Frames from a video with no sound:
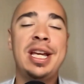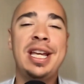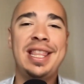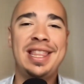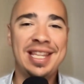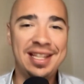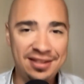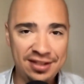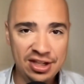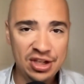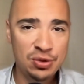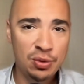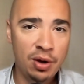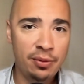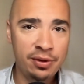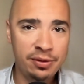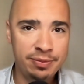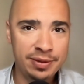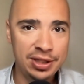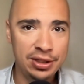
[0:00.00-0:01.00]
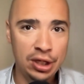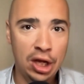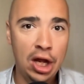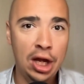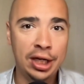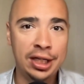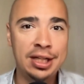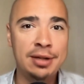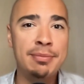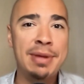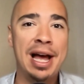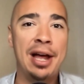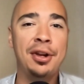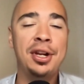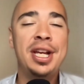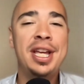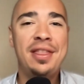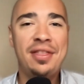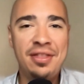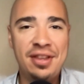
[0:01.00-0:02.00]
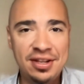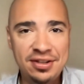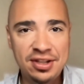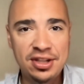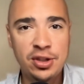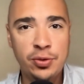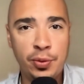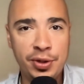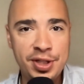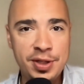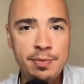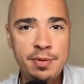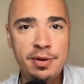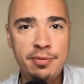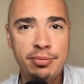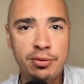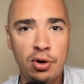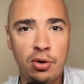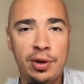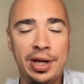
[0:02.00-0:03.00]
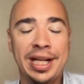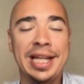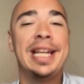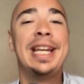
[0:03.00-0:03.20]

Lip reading: This is what we've been talking about. This is what's been brewing.